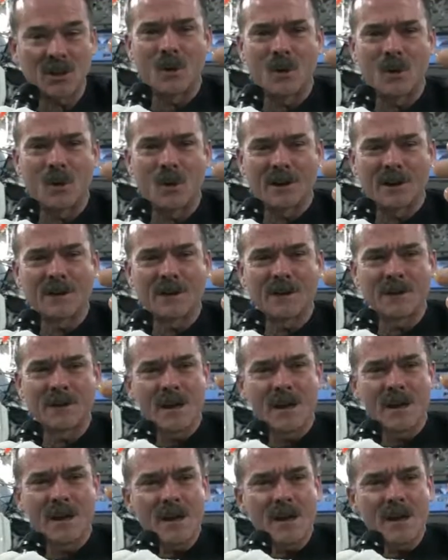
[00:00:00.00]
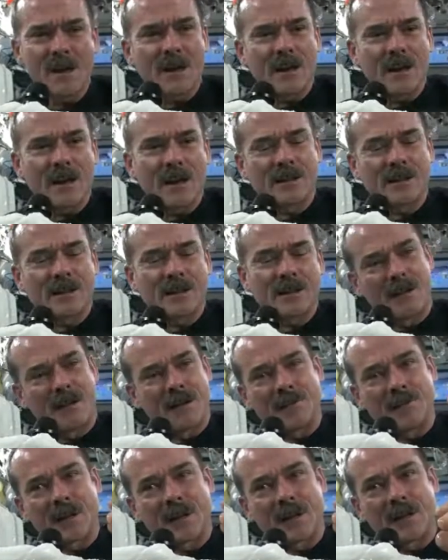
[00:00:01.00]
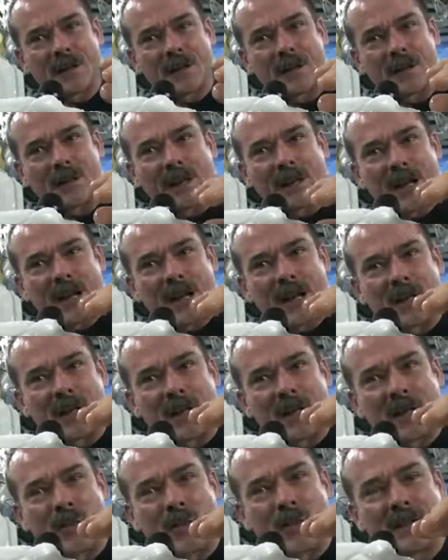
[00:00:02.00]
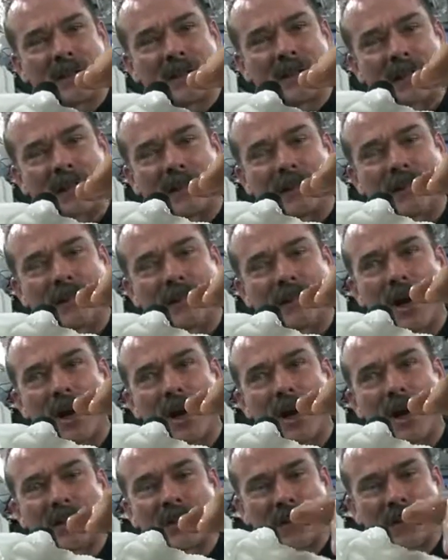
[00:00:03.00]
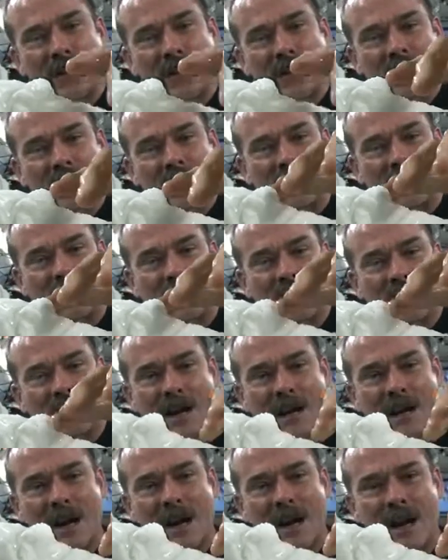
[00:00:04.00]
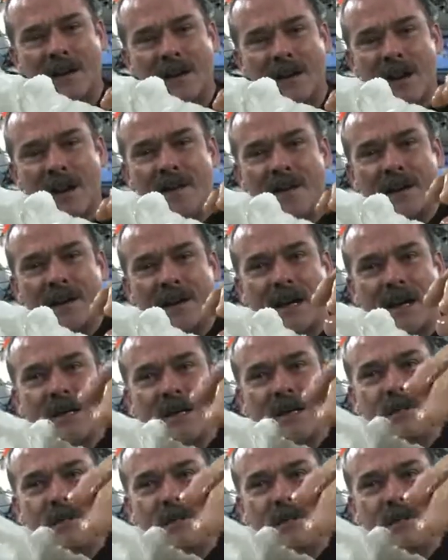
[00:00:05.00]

of the water, it, um, it actually runs along the surface of the cloth and then up